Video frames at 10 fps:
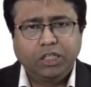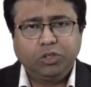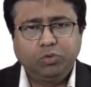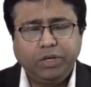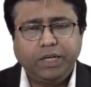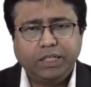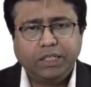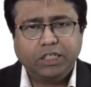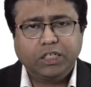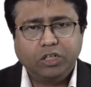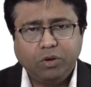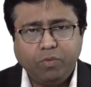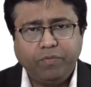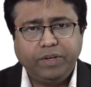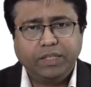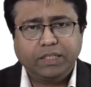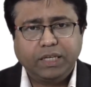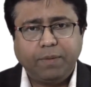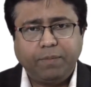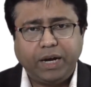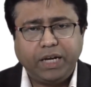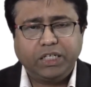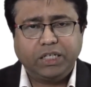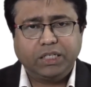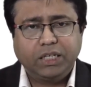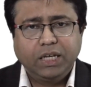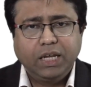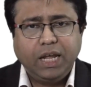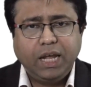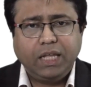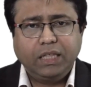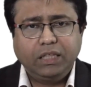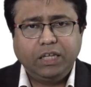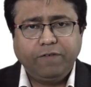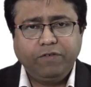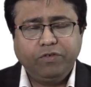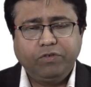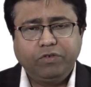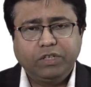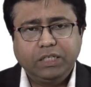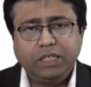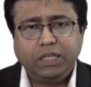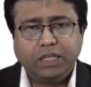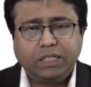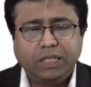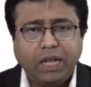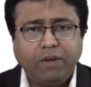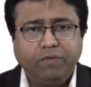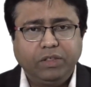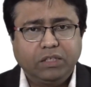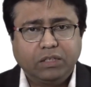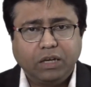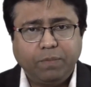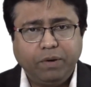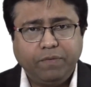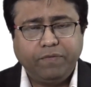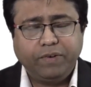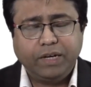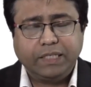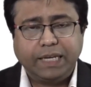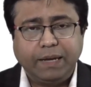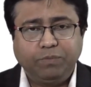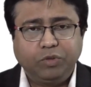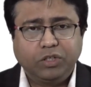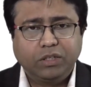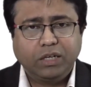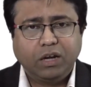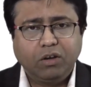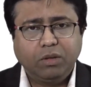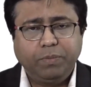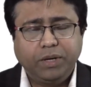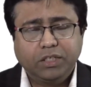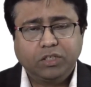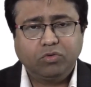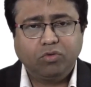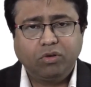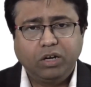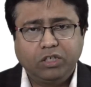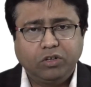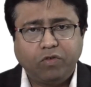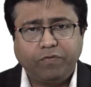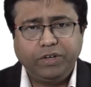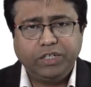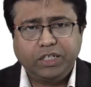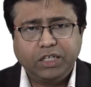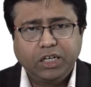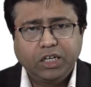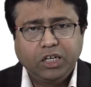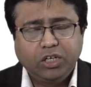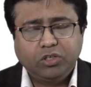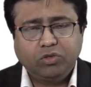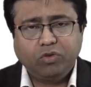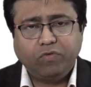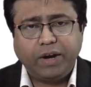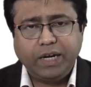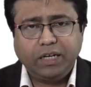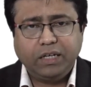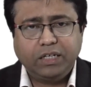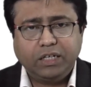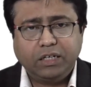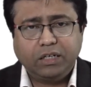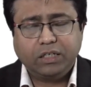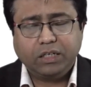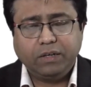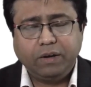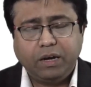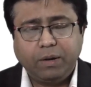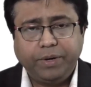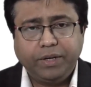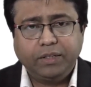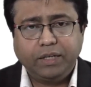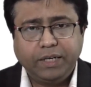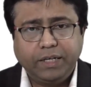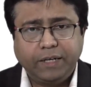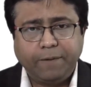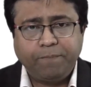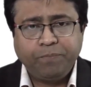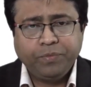the two data sets are actually moving in the same directions. And therefore you could see, understand with this couple of different examples, that how the Pearson's correlation coefficient is so vital in interpreting the data,